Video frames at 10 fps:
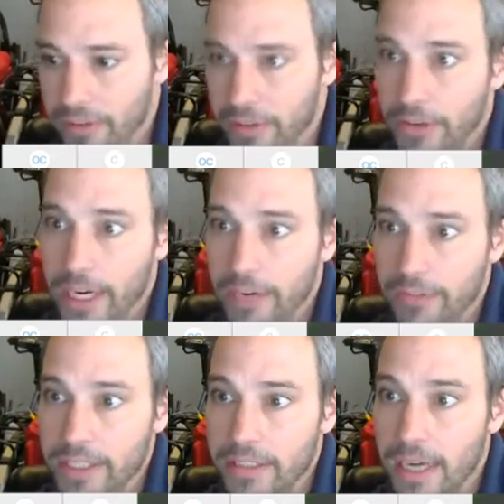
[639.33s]
So for
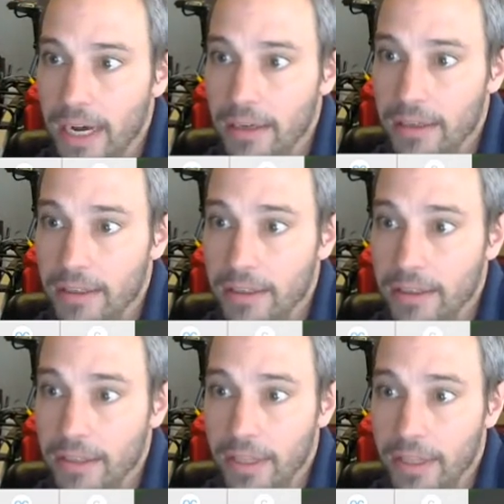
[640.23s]
every dollar
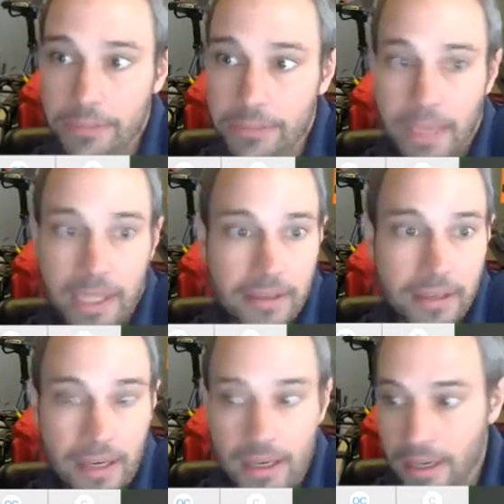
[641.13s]
that you spend
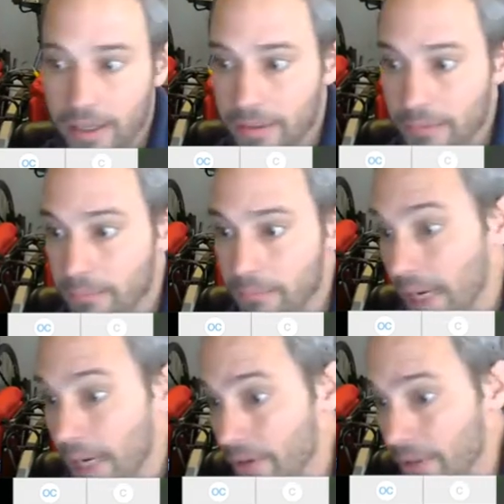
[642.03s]
on
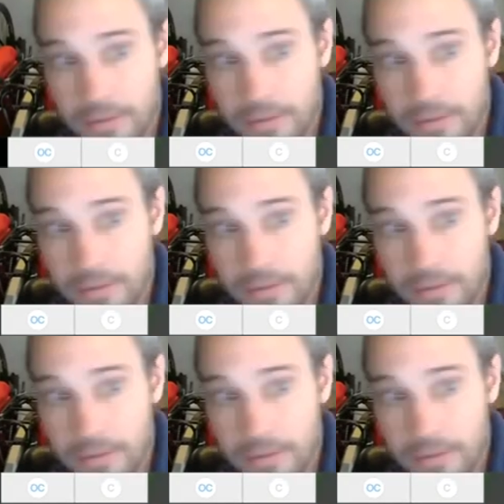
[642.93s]
power